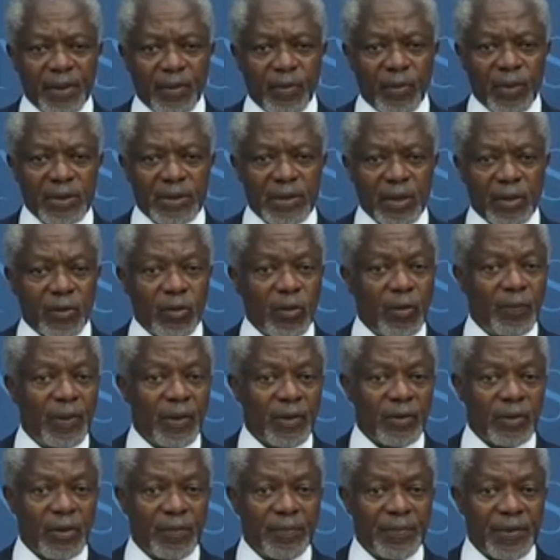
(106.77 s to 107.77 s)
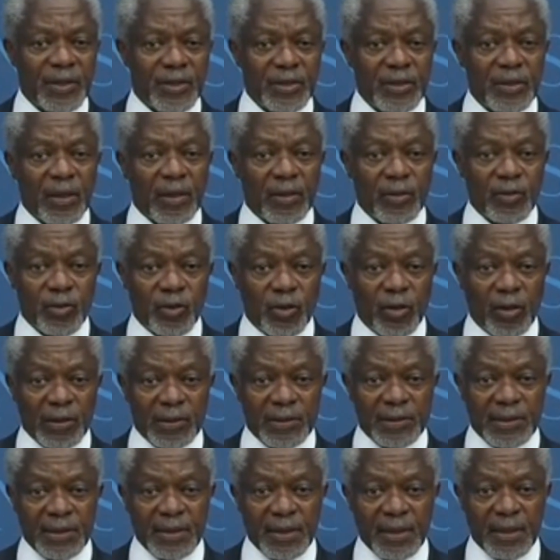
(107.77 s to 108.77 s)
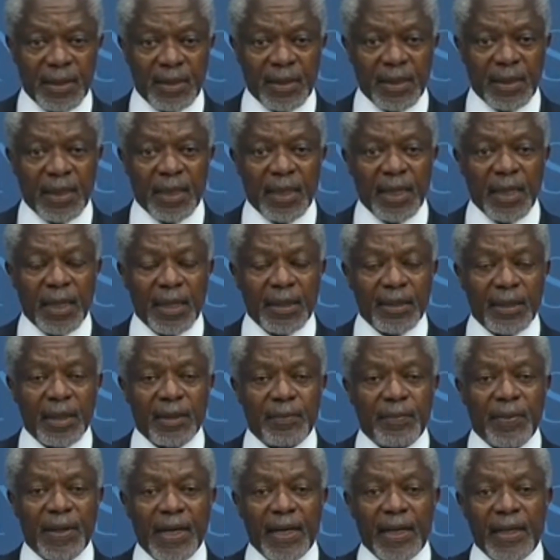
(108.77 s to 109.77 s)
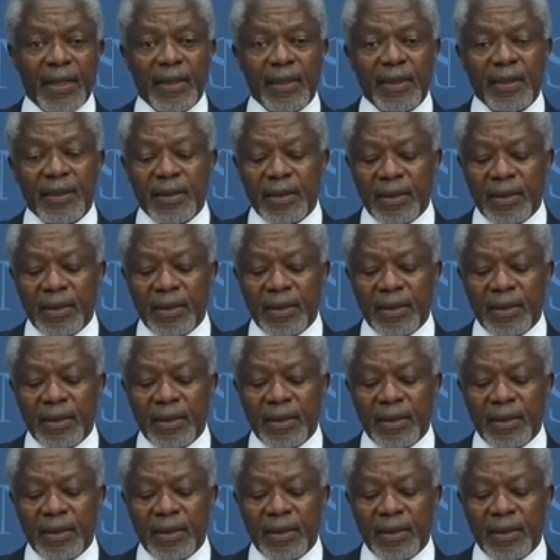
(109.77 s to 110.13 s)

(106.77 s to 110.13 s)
there was a global commission on drugs headed by